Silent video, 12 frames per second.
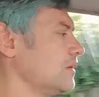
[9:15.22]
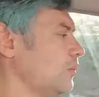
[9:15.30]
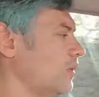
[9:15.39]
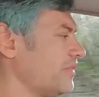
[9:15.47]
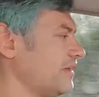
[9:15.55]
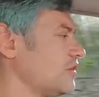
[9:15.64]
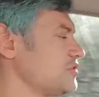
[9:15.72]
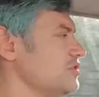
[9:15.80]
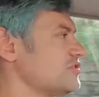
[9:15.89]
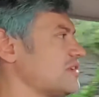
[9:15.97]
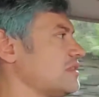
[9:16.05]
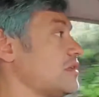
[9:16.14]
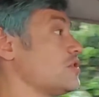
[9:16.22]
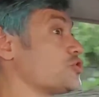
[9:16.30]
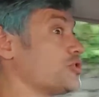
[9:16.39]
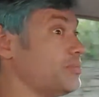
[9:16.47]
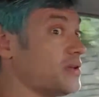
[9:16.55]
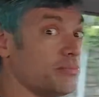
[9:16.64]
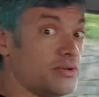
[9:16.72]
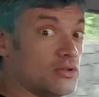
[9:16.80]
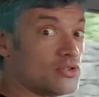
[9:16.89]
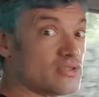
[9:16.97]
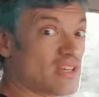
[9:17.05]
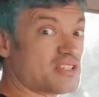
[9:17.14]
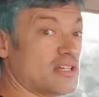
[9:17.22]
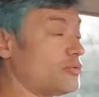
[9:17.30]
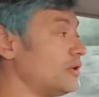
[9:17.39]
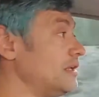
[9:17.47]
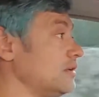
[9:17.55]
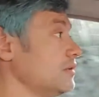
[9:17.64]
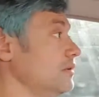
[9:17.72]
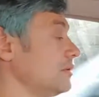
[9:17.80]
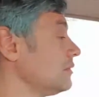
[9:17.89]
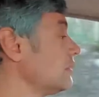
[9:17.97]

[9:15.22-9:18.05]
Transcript: One thing I should say though, the trip computer is actually really good